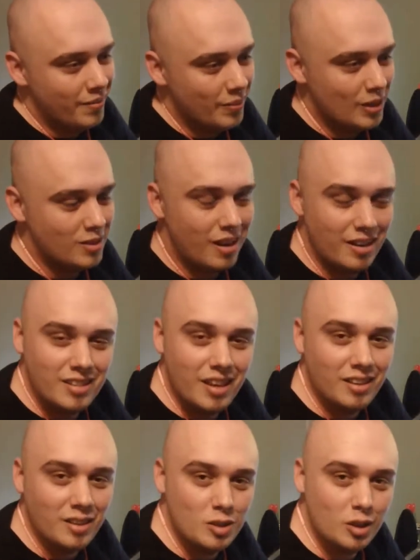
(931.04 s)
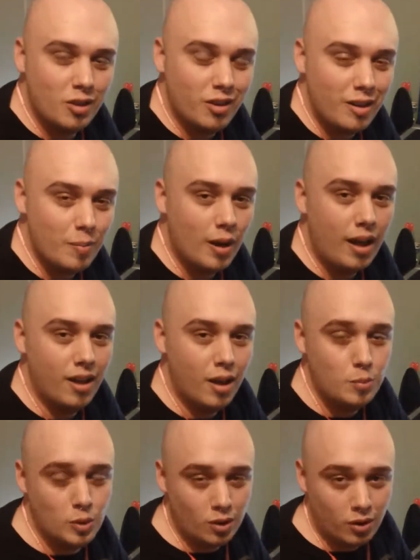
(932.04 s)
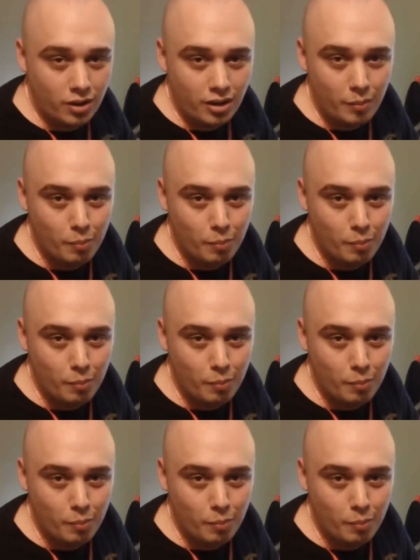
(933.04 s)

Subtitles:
it's not exactly security by obscurity,